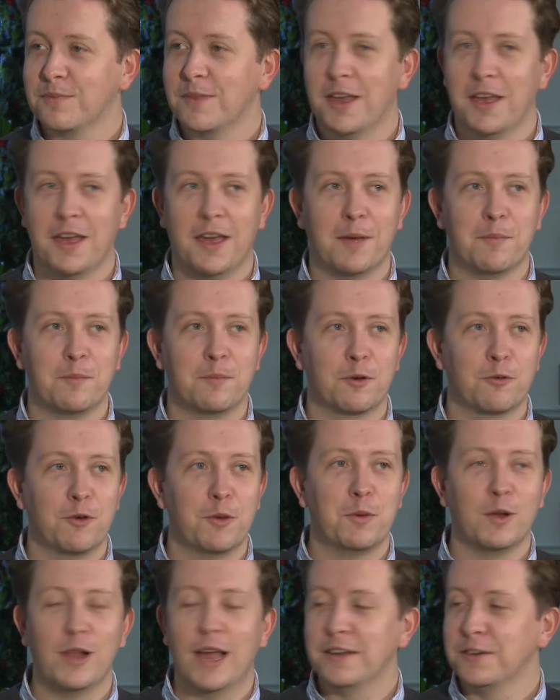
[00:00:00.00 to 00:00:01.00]

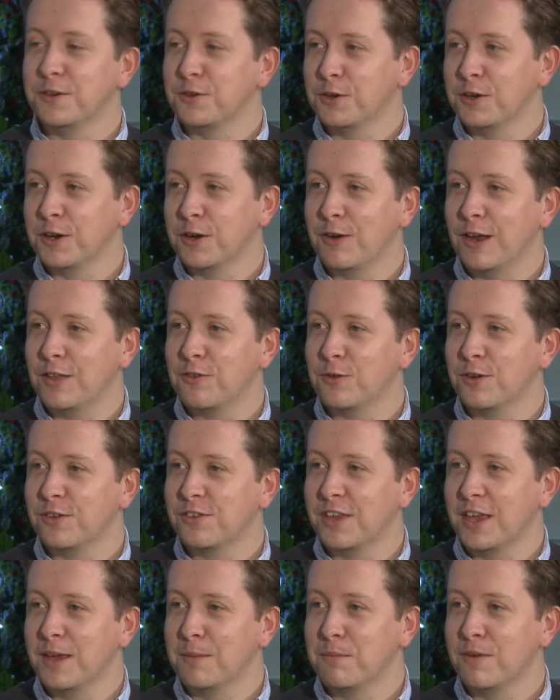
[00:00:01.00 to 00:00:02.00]
Gripple hadn't done a graduate
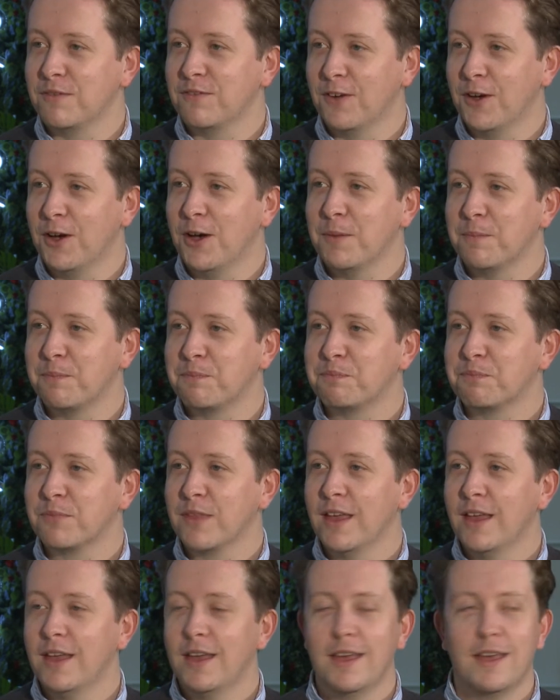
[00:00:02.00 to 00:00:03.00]
scheme before,
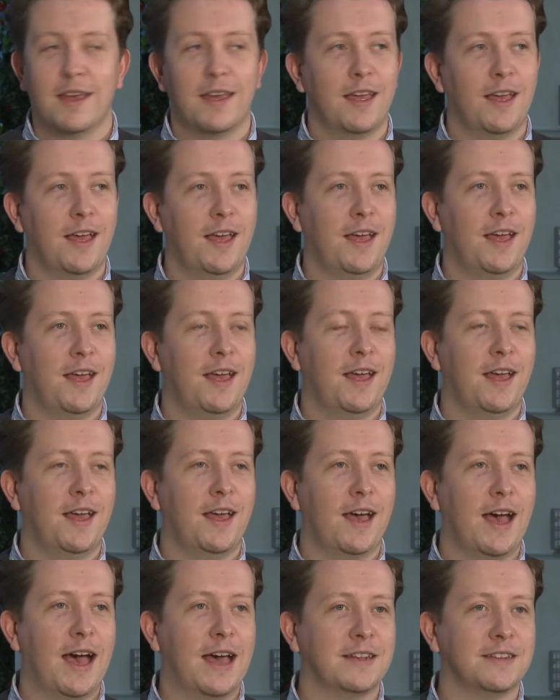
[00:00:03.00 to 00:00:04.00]

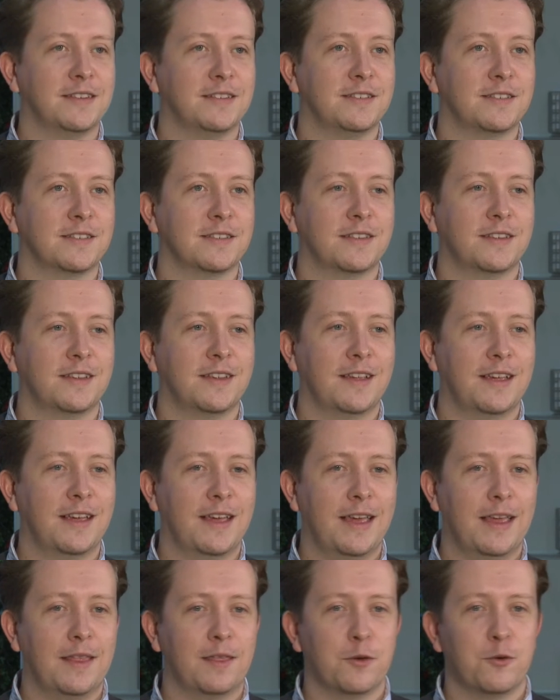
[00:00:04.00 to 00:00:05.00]
and
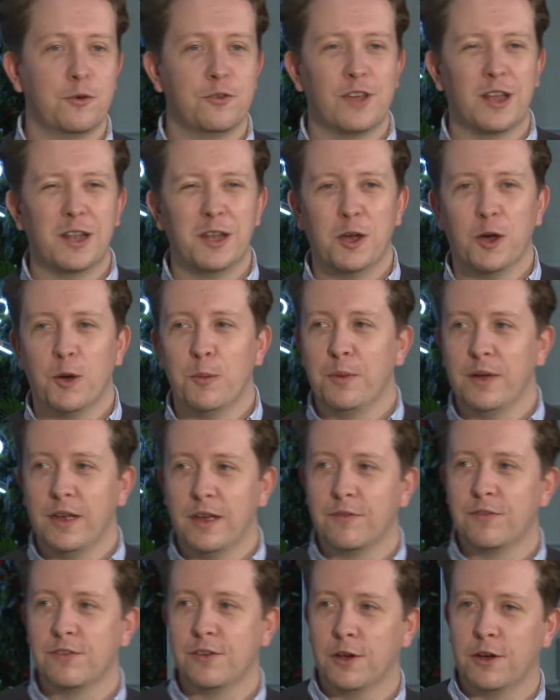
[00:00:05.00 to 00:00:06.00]
there was a little bit
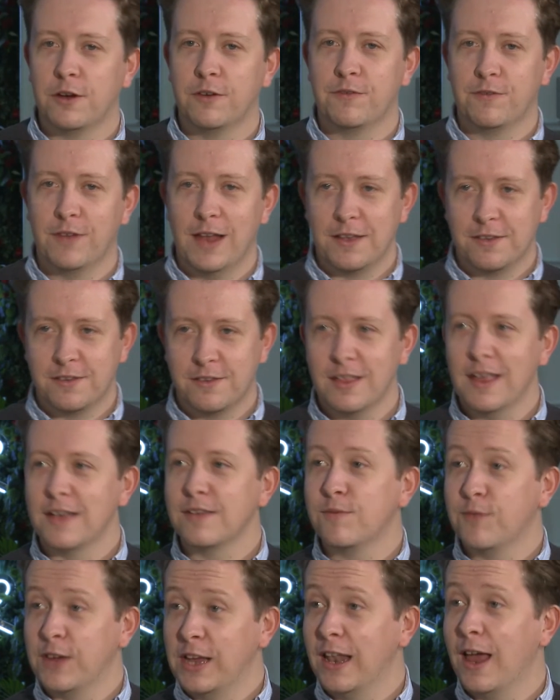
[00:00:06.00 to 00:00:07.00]
of sort of
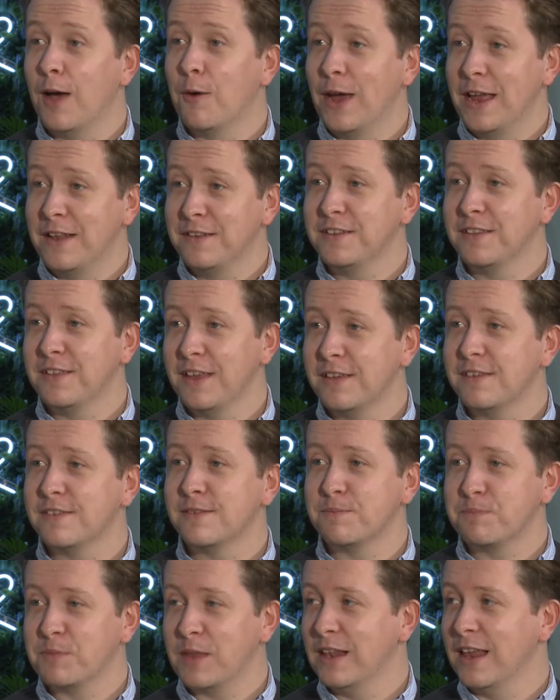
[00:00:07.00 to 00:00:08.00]
let's feel our way into
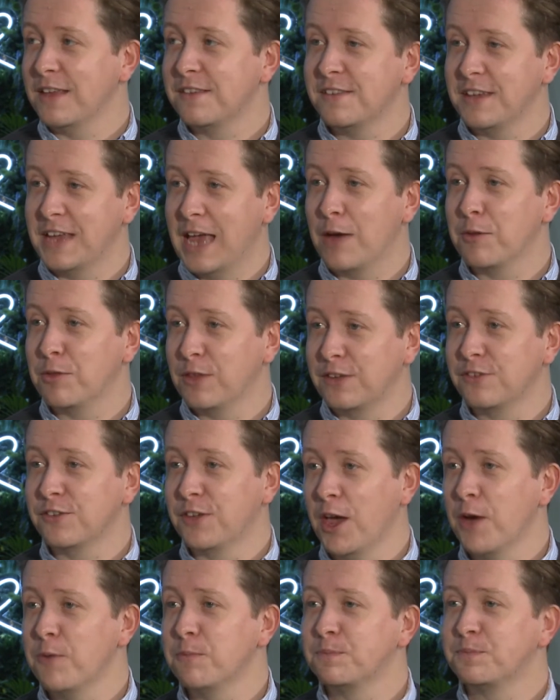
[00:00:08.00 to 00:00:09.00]
this and let's see how things
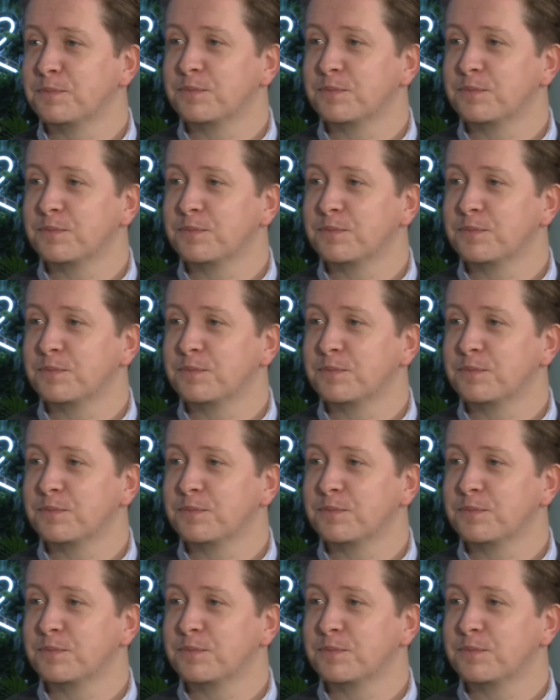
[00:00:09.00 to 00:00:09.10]
go.